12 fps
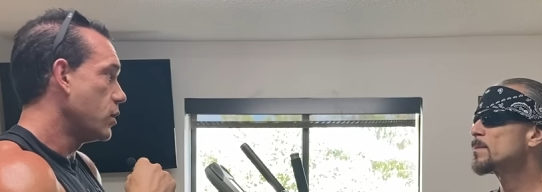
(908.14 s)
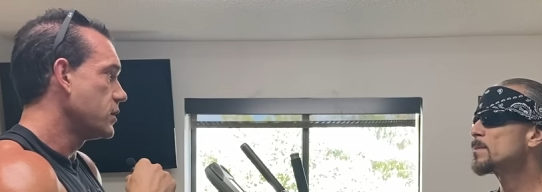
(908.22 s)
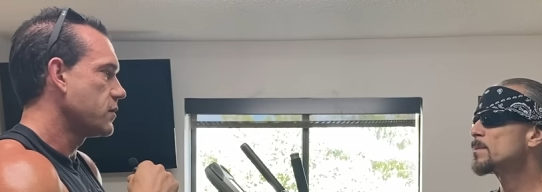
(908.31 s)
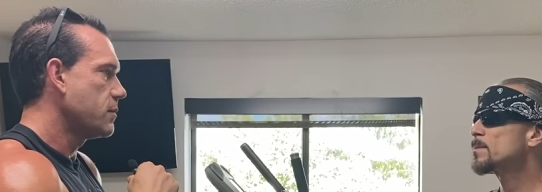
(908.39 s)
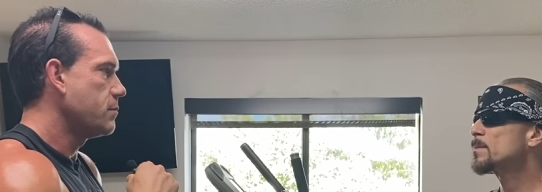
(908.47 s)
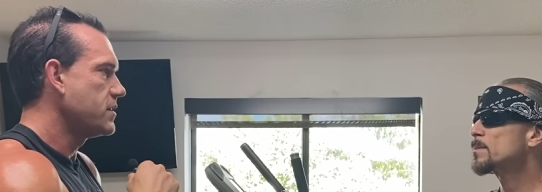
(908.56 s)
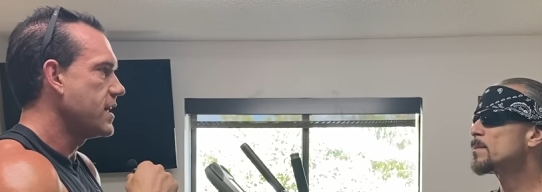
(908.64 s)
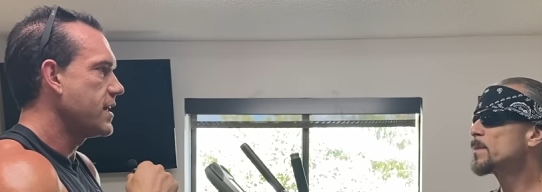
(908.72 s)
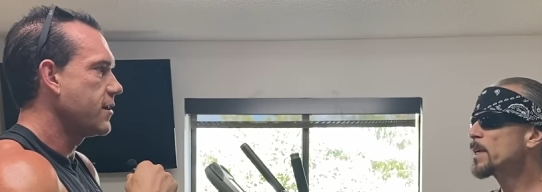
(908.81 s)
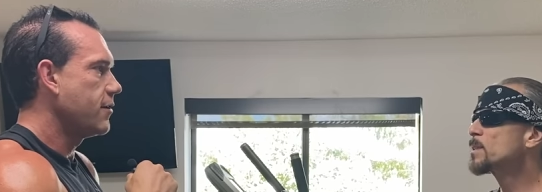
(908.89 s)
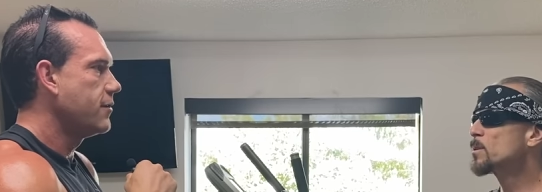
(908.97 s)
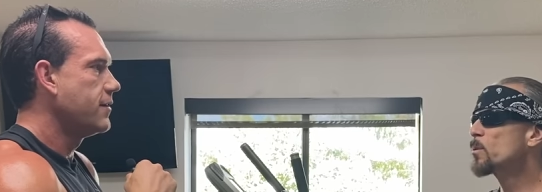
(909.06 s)
Speaker 1: was from
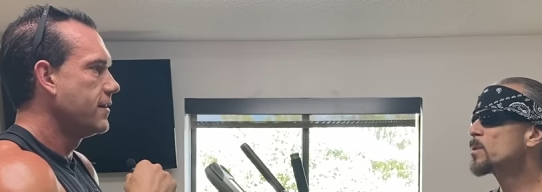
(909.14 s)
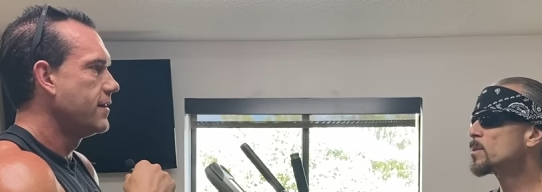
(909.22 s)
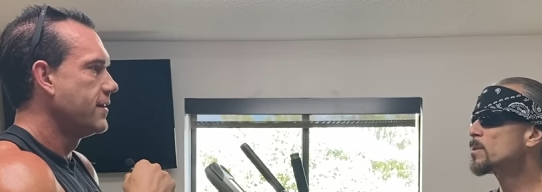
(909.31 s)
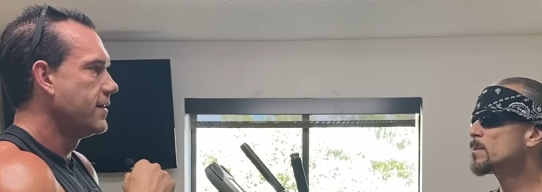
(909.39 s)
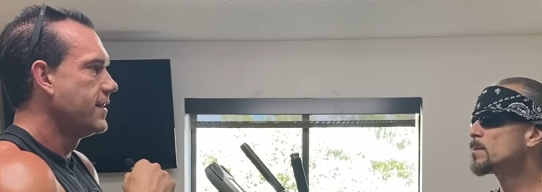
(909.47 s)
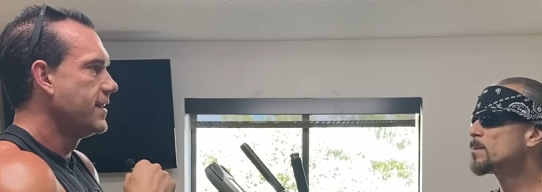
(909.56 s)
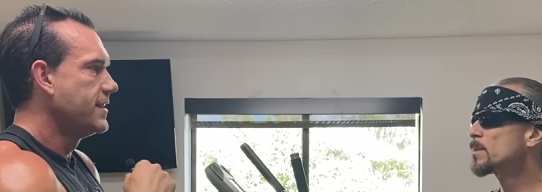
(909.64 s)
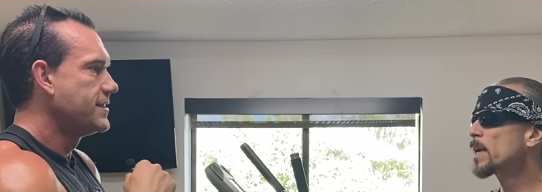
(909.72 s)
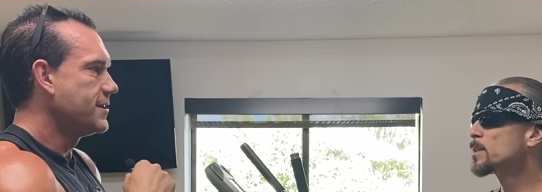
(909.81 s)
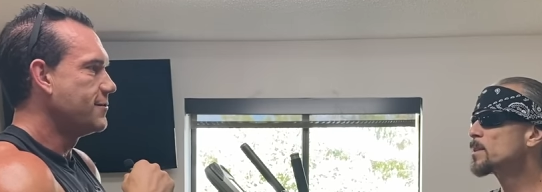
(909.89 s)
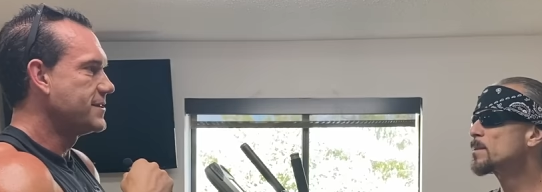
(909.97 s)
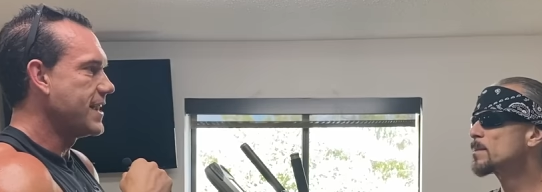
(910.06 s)
Impetigo. Yes, it was.
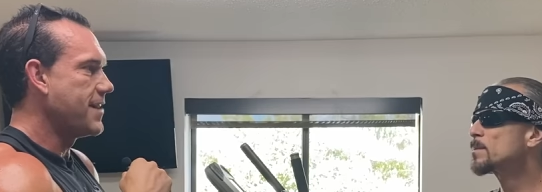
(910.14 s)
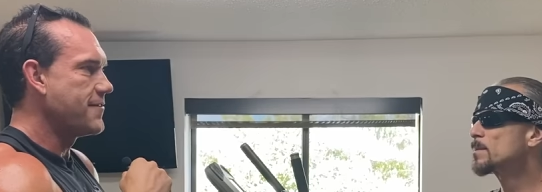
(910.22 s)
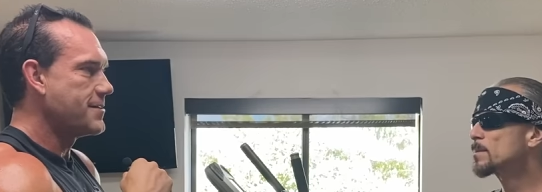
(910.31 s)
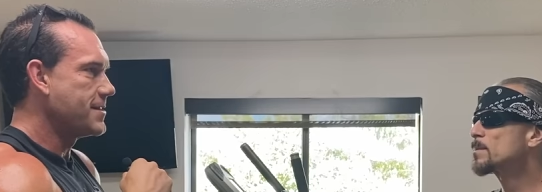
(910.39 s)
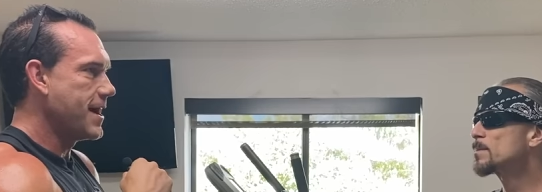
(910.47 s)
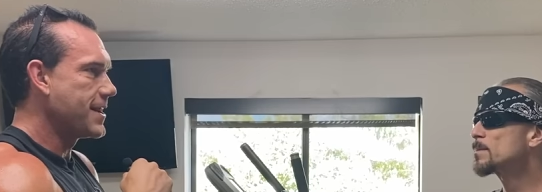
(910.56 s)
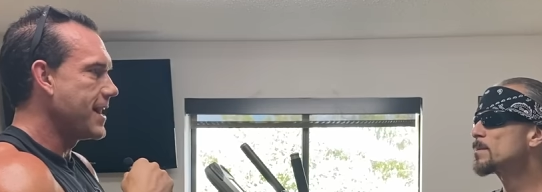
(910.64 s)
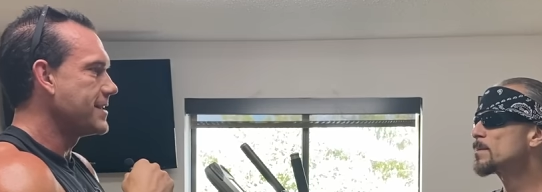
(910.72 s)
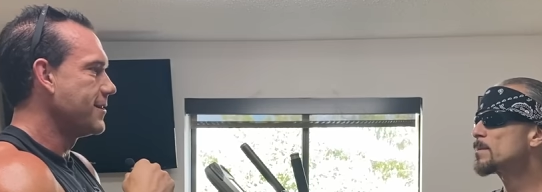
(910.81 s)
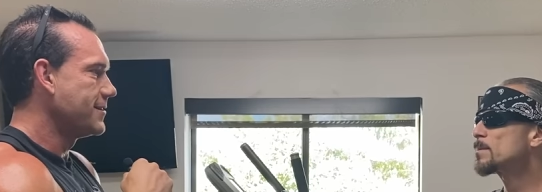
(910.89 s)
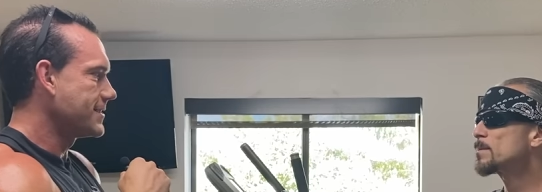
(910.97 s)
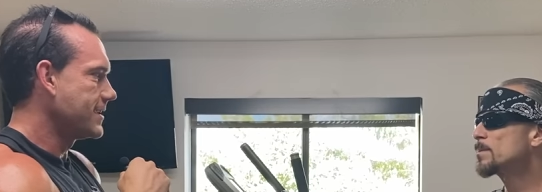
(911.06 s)
So I, I,
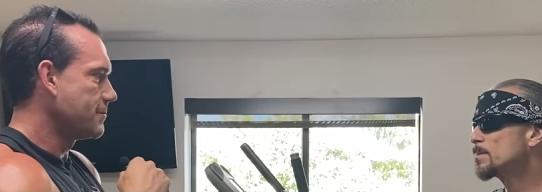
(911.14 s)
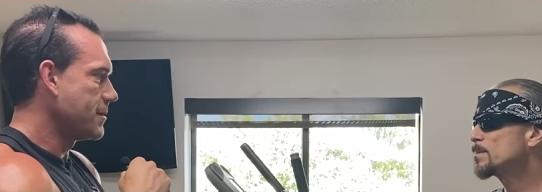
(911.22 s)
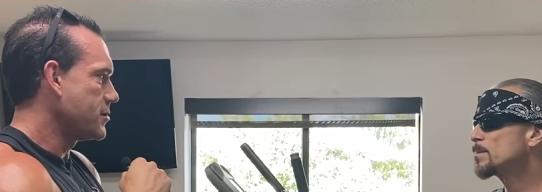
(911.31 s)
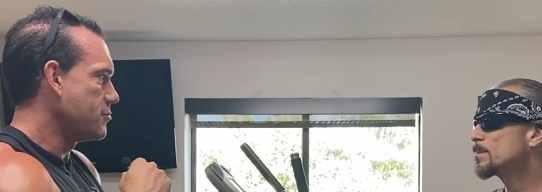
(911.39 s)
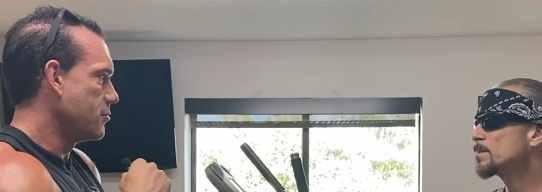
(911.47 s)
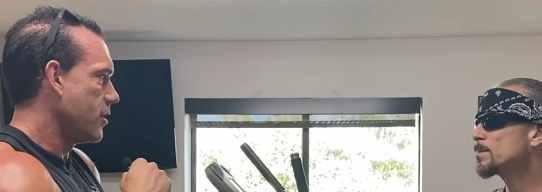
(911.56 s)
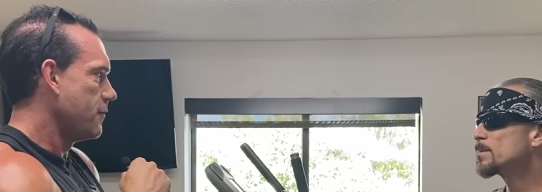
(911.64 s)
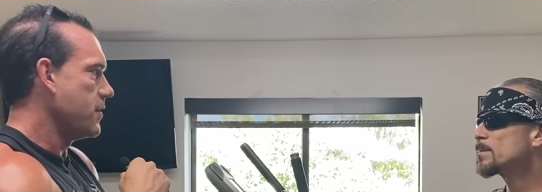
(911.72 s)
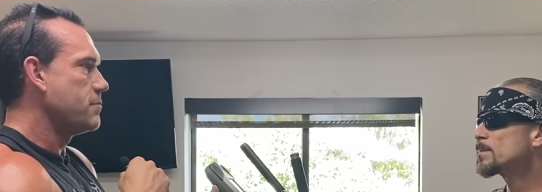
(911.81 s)
I, I tell these guys, I'm like, you love